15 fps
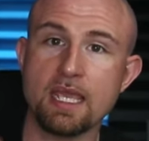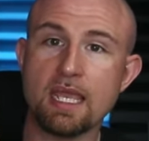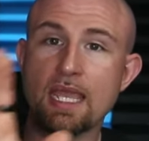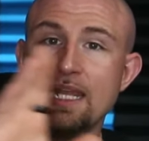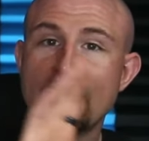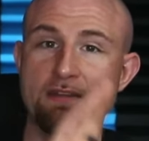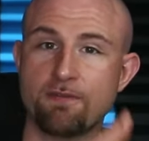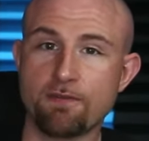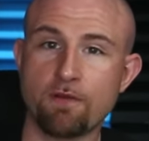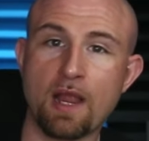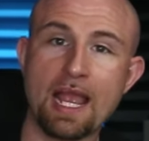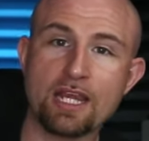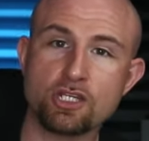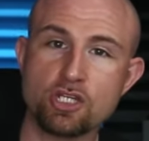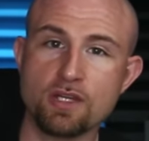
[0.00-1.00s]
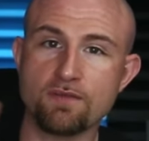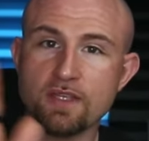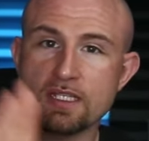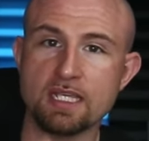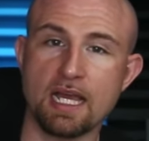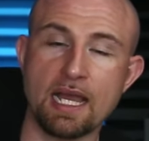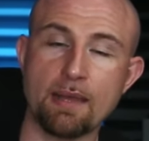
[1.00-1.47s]
in a fraction of the
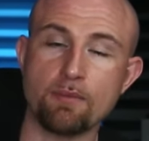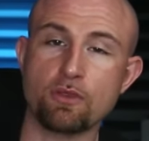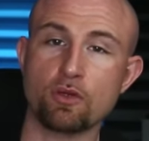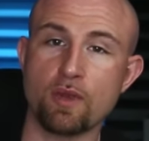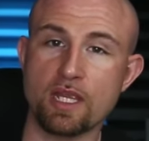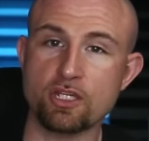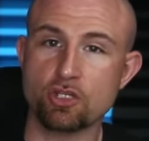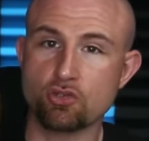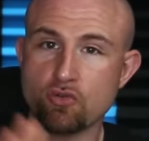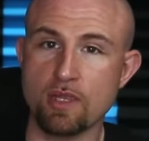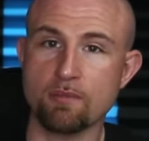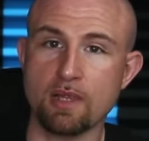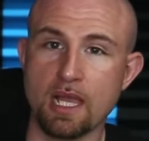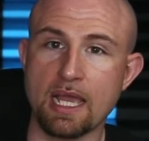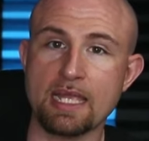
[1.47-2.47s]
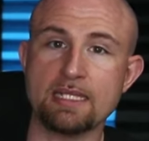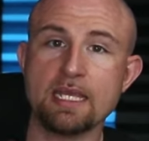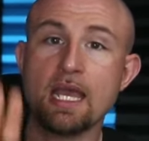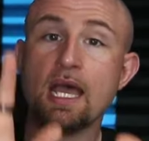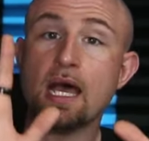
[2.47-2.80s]
time through a streamlined,